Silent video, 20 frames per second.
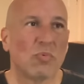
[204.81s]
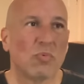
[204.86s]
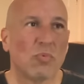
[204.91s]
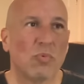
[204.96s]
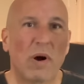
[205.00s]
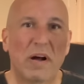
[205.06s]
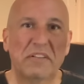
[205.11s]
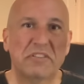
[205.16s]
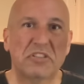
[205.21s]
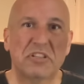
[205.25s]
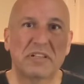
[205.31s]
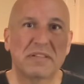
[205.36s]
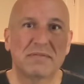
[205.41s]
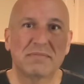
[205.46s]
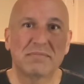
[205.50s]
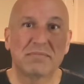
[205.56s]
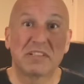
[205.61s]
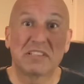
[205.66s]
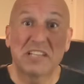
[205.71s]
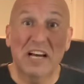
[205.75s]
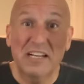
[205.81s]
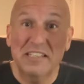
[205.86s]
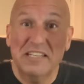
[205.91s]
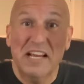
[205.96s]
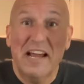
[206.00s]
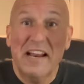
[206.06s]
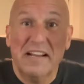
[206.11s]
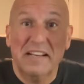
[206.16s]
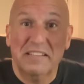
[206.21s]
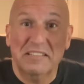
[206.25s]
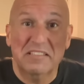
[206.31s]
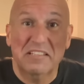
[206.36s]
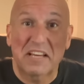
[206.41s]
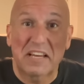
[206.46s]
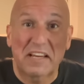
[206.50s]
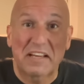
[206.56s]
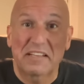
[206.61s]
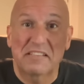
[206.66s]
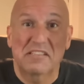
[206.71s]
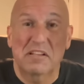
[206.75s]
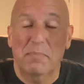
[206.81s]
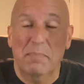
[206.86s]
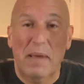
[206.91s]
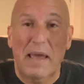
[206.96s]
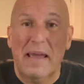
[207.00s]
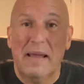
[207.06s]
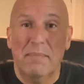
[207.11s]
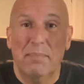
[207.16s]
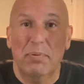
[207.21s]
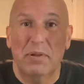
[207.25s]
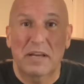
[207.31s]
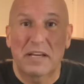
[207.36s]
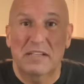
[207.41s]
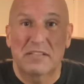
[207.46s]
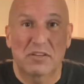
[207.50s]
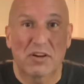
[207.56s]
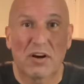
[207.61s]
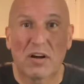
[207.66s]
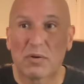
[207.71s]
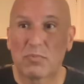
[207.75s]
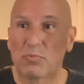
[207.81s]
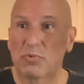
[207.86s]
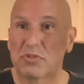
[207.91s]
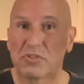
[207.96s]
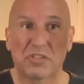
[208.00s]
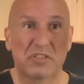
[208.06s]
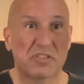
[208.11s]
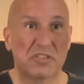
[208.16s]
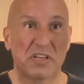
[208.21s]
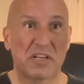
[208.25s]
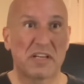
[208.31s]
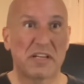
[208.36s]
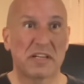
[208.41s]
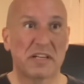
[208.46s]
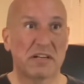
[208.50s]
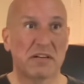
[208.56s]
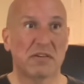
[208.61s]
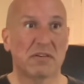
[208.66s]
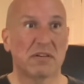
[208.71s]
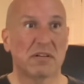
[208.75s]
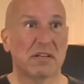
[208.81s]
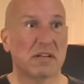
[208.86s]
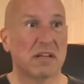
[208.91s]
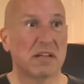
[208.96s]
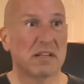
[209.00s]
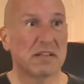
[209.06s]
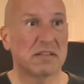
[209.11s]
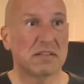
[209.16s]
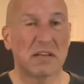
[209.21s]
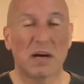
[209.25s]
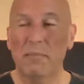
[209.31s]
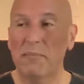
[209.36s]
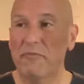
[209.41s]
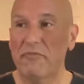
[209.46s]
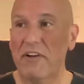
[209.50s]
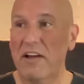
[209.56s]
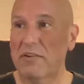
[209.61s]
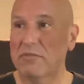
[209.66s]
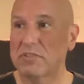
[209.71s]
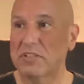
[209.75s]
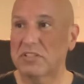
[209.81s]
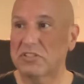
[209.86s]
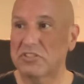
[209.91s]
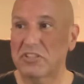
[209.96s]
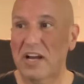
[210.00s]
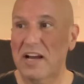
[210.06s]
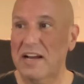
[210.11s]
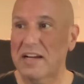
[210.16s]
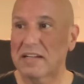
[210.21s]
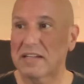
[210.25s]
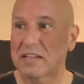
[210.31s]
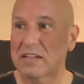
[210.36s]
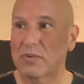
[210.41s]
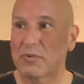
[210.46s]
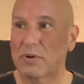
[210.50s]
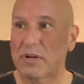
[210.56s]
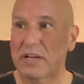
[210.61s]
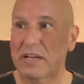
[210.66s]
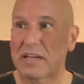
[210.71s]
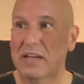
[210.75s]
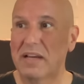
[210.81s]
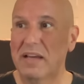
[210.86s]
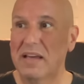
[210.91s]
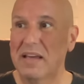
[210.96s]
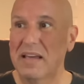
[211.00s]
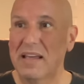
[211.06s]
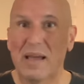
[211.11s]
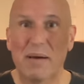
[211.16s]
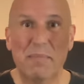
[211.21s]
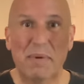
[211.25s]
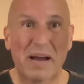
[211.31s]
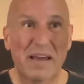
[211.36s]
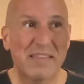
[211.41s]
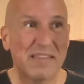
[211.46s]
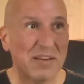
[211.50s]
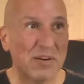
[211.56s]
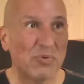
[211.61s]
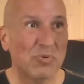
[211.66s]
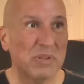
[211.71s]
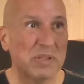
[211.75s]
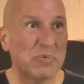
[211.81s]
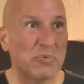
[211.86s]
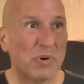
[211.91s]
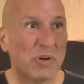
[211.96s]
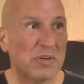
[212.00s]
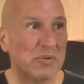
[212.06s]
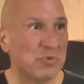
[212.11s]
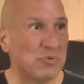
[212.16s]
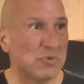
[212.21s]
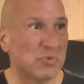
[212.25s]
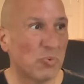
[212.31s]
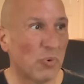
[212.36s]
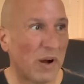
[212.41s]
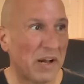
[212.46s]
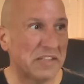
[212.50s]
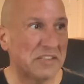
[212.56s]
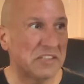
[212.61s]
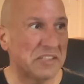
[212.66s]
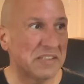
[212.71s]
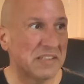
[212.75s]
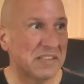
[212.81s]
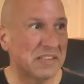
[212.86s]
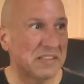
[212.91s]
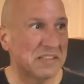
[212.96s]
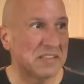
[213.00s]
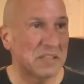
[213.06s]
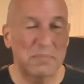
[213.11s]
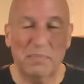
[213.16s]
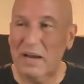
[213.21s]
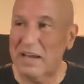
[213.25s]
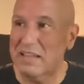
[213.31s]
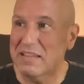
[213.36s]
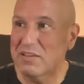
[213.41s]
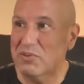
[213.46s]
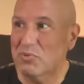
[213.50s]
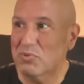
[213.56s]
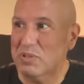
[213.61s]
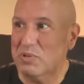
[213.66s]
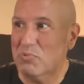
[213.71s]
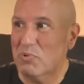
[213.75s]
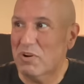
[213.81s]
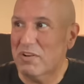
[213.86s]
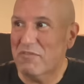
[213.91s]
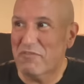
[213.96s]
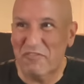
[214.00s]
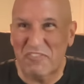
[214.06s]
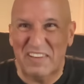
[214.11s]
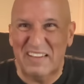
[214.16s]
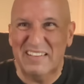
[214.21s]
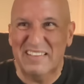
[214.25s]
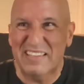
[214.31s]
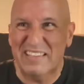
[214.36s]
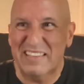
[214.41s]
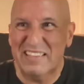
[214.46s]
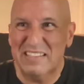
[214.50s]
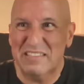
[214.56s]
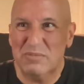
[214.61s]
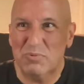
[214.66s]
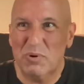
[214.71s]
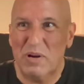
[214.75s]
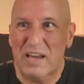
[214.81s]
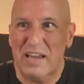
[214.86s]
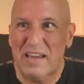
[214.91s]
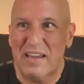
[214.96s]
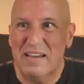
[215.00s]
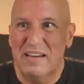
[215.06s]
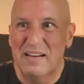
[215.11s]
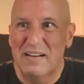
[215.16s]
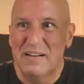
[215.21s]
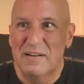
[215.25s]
watching the Titanic sink as the band plays on. We're just sitting here in dumbfounded shock going, Am I the only one who's watching this? Am I the only one feeling this way?